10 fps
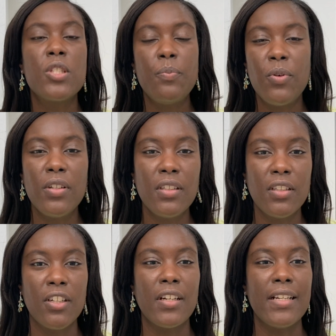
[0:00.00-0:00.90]
spoiler
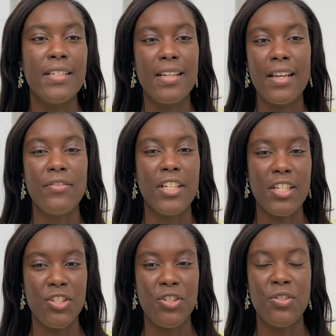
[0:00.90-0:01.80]
alert, I didn't have any
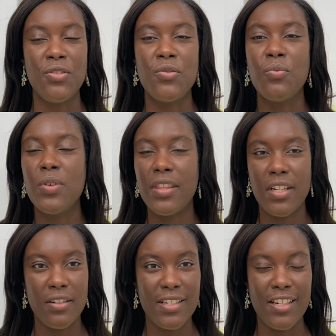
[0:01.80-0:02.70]
issues with
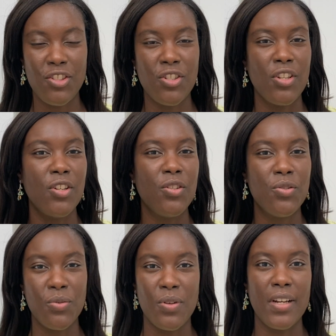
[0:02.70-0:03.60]
irritation
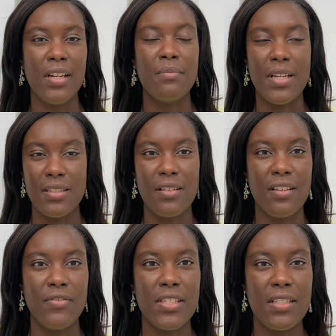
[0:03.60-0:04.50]
during my
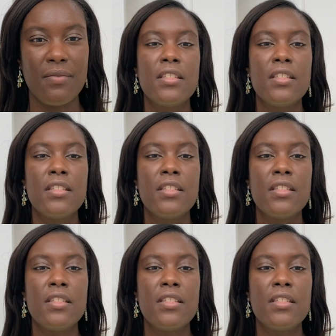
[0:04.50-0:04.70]
salon visit.